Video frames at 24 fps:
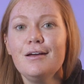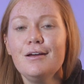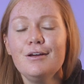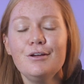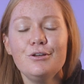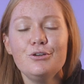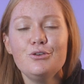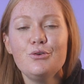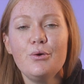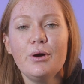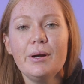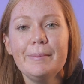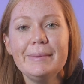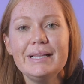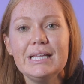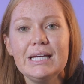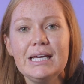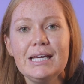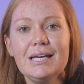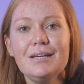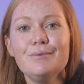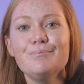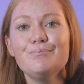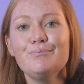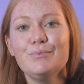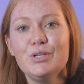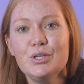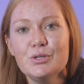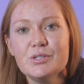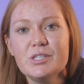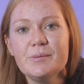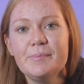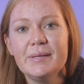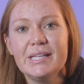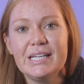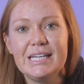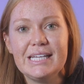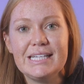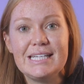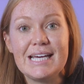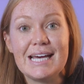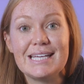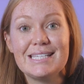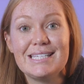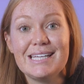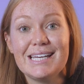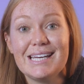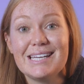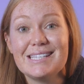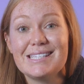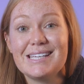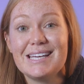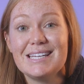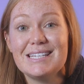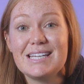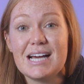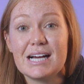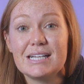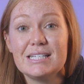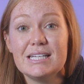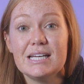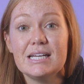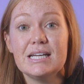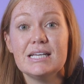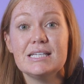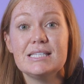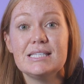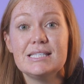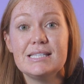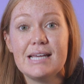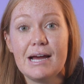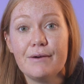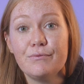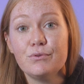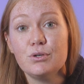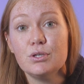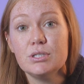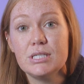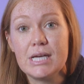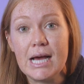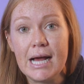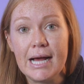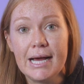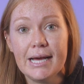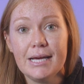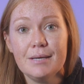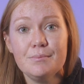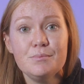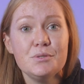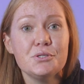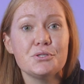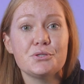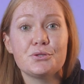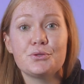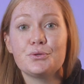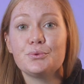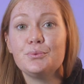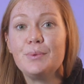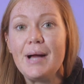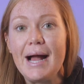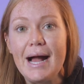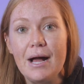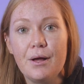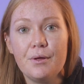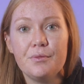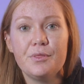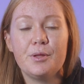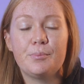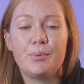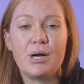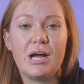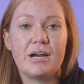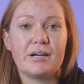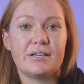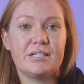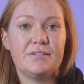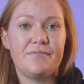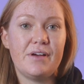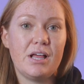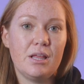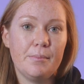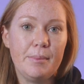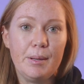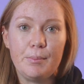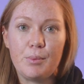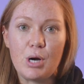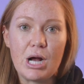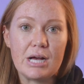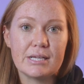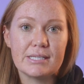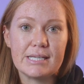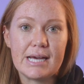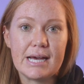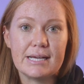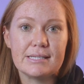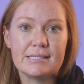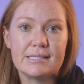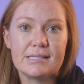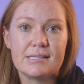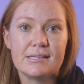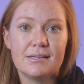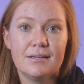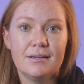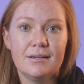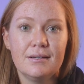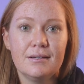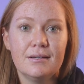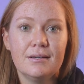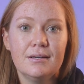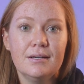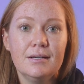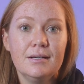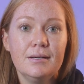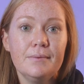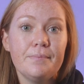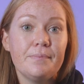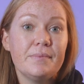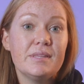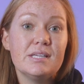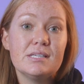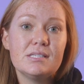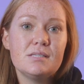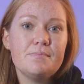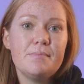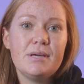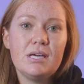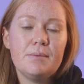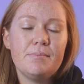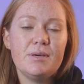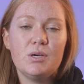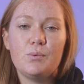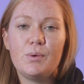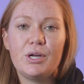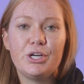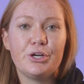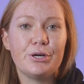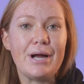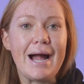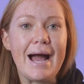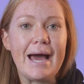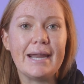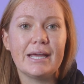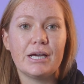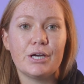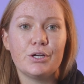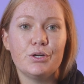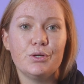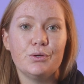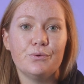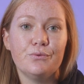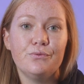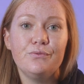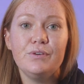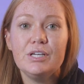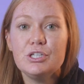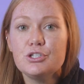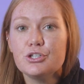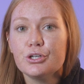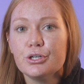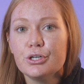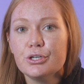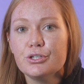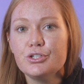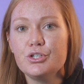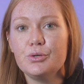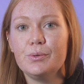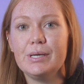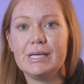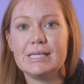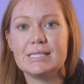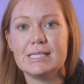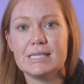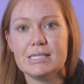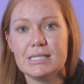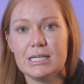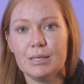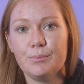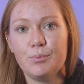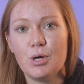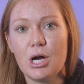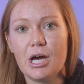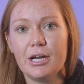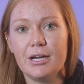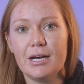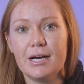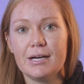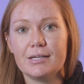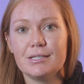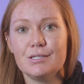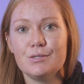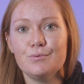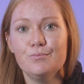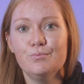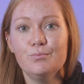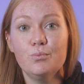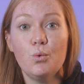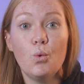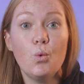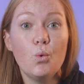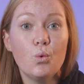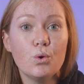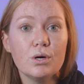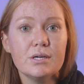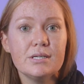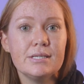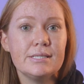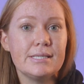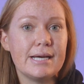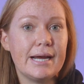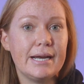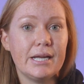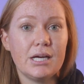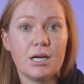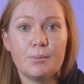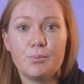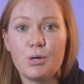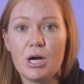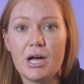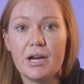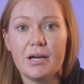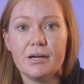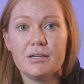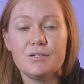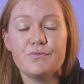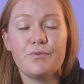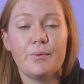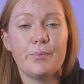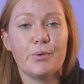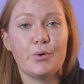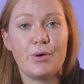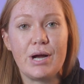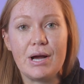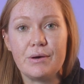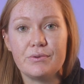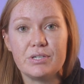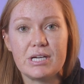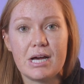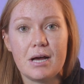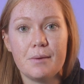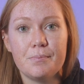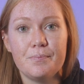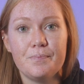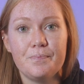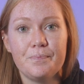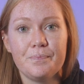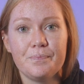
Normally, usability testing is conducted several times throughout the product development process. This may be when you're adding a new feature to an existing product or designing a product from the ground up.